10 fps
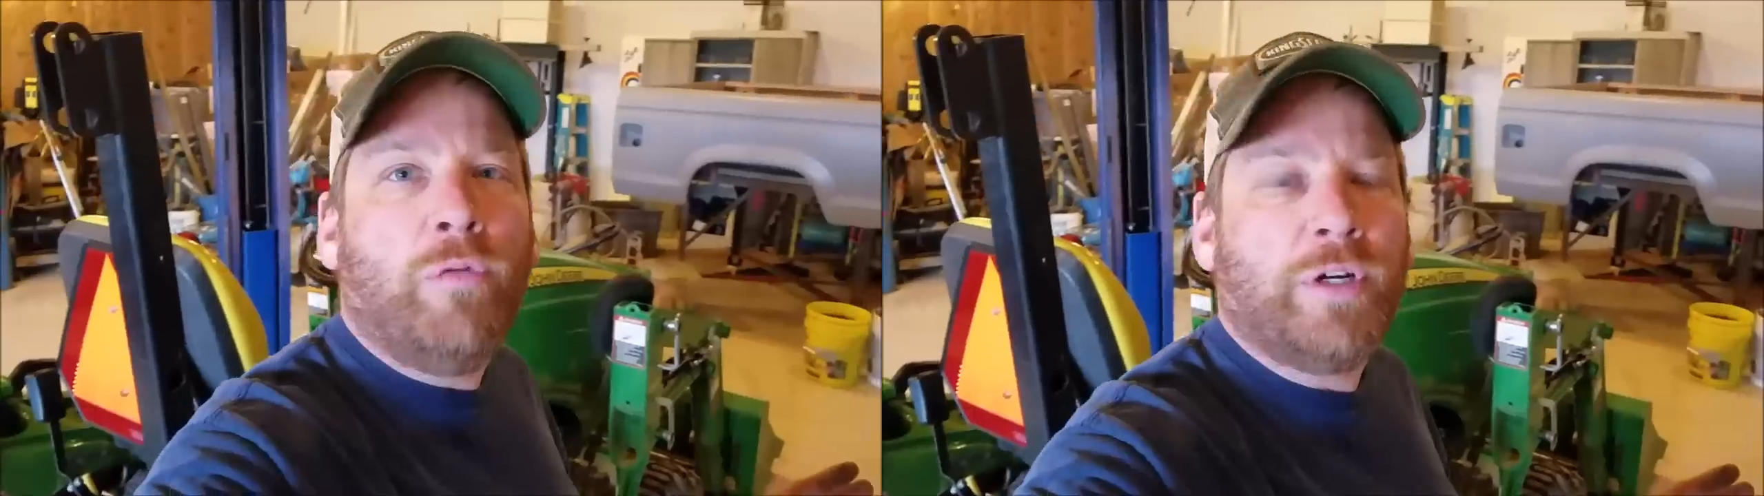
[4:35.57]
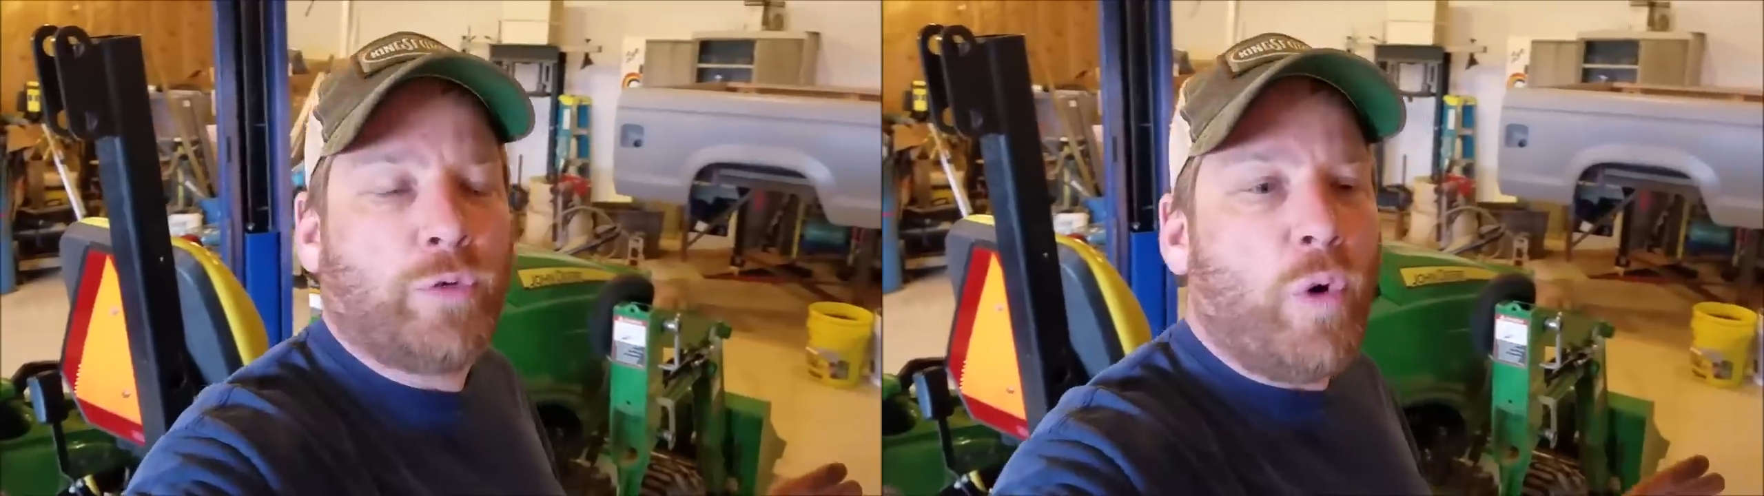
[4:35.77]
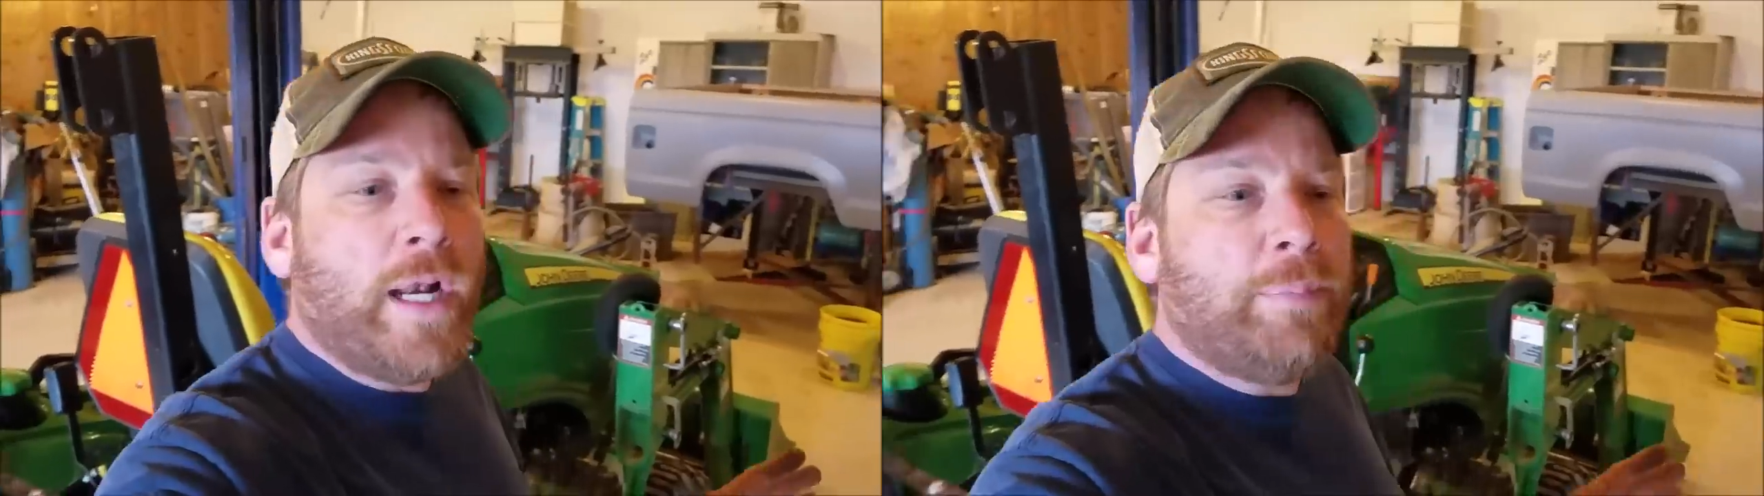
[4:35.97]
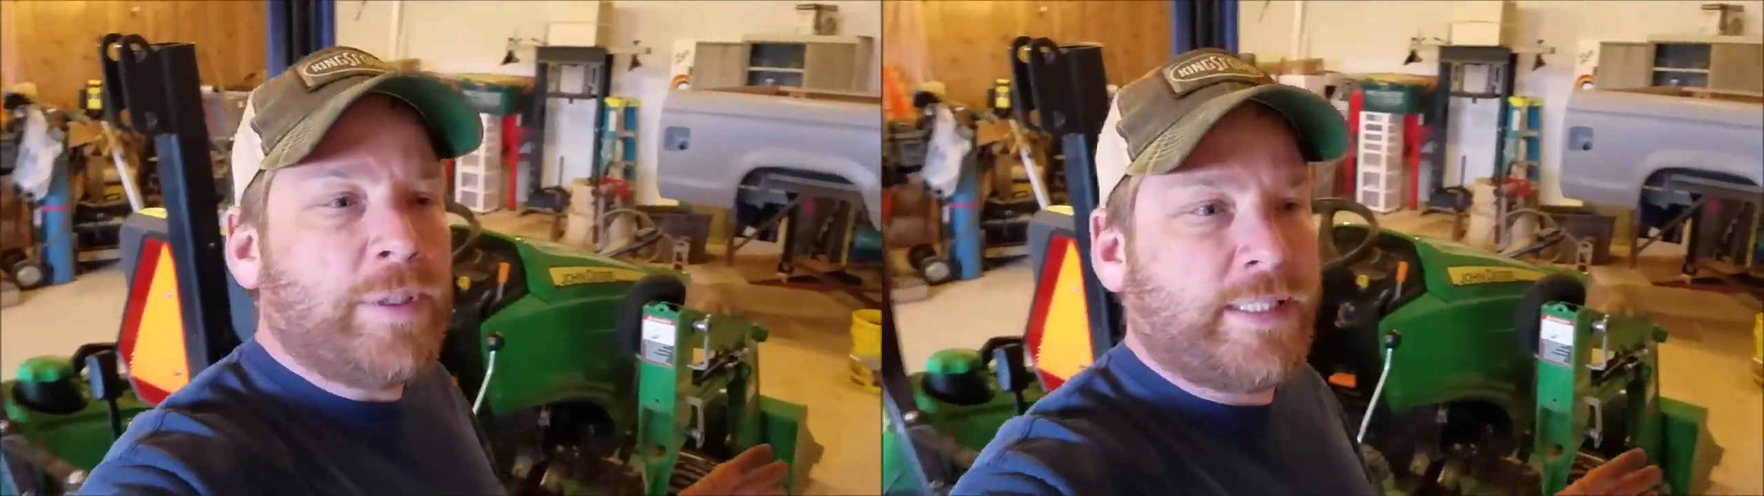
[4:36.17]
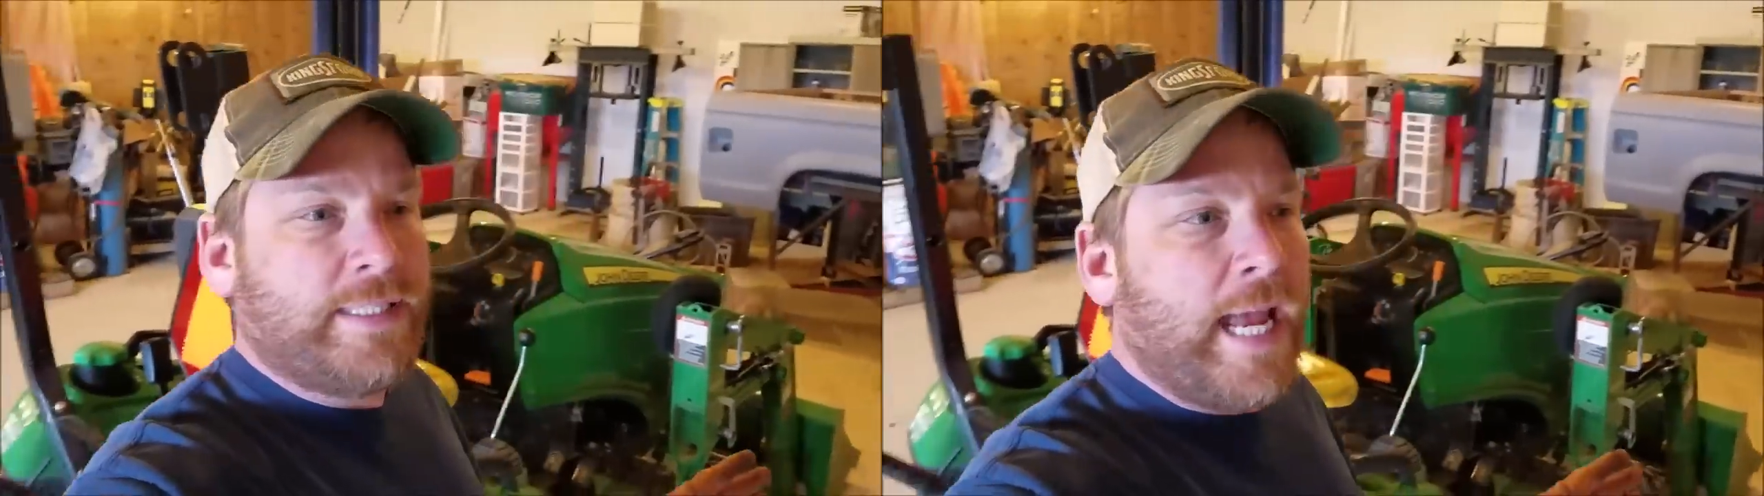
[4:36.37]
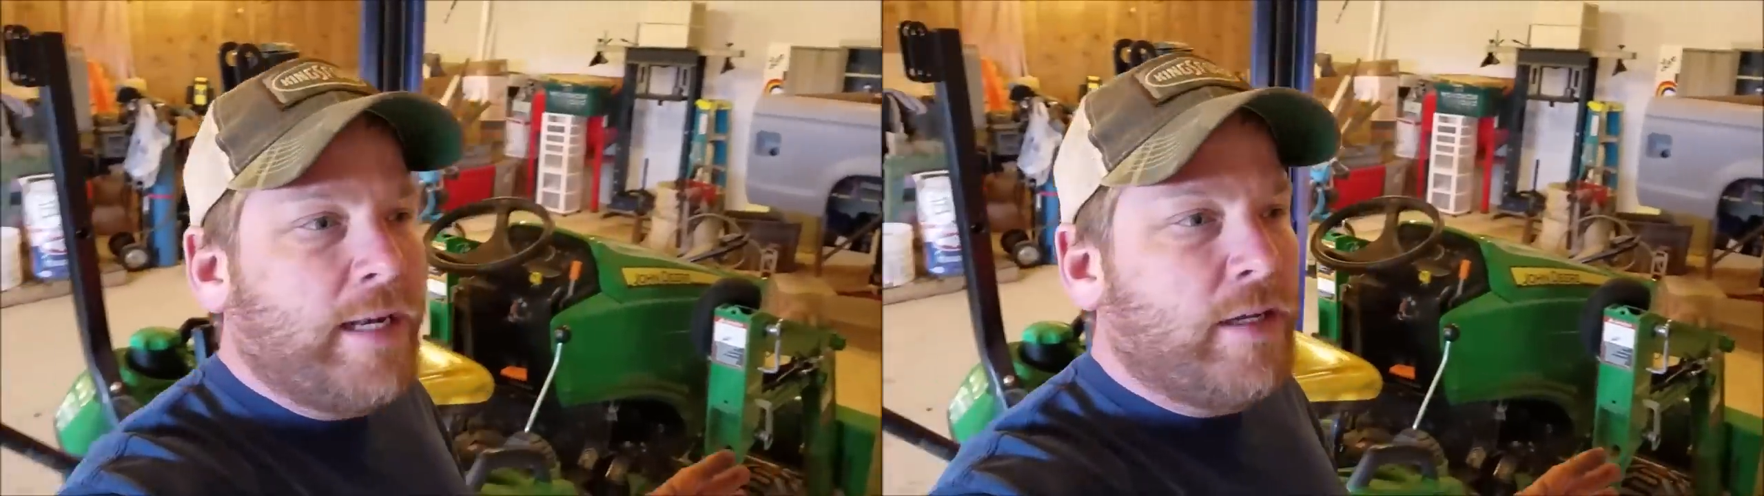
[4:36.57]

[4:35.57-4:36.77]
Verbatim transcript: 20%